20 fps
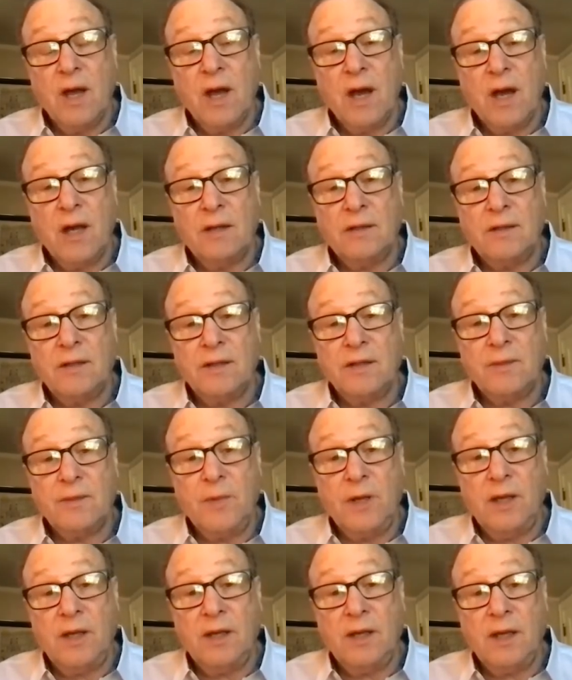to
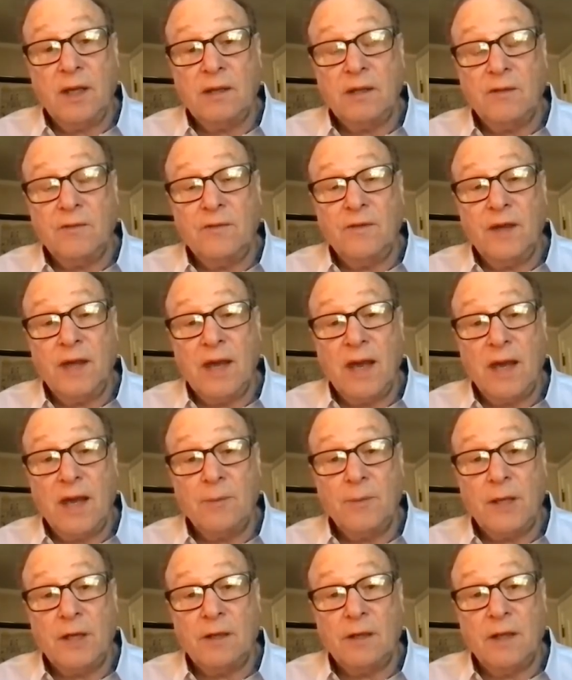speak at the VA
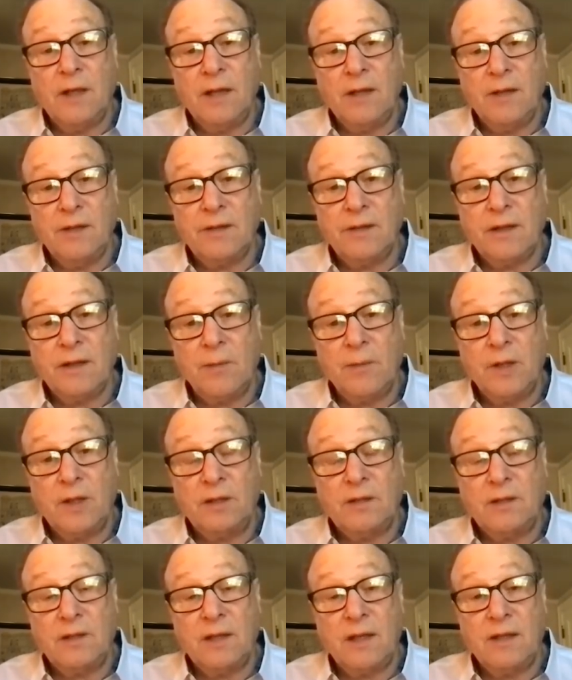Mental Health
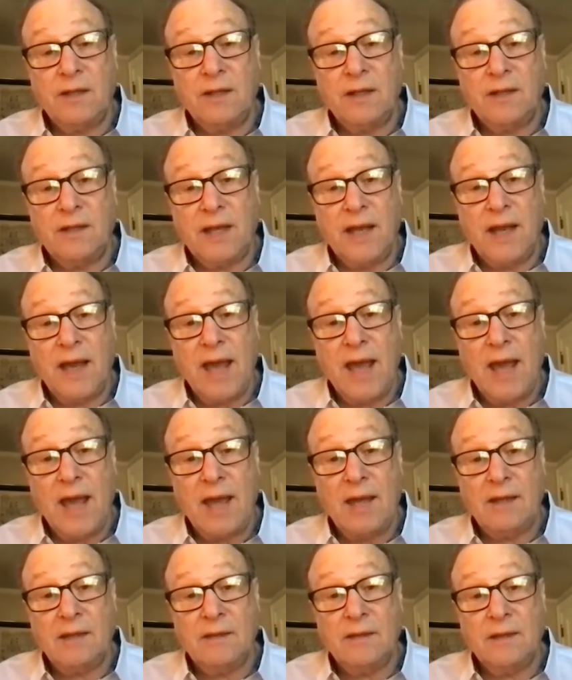Summit that they
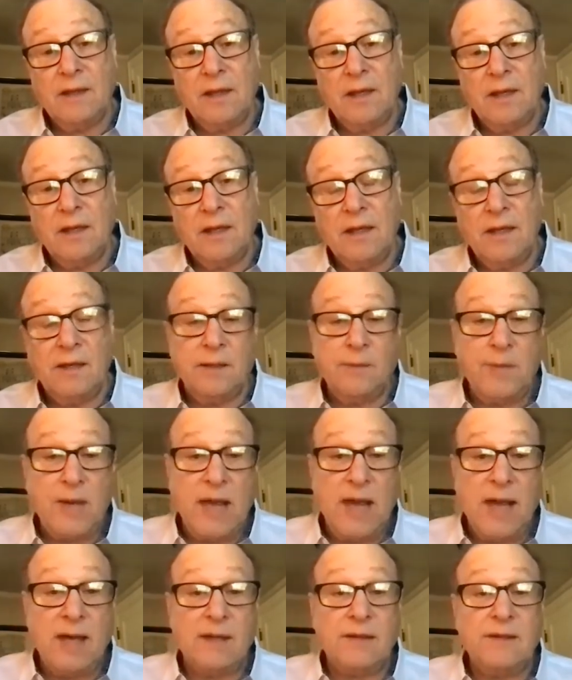had in the
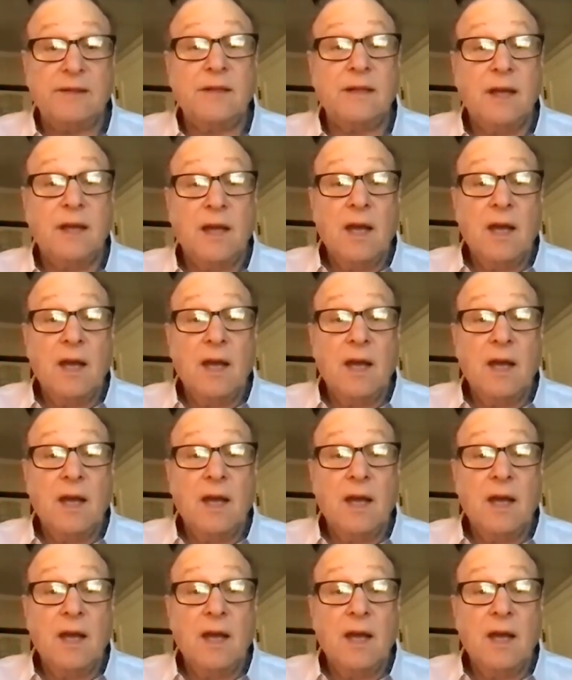past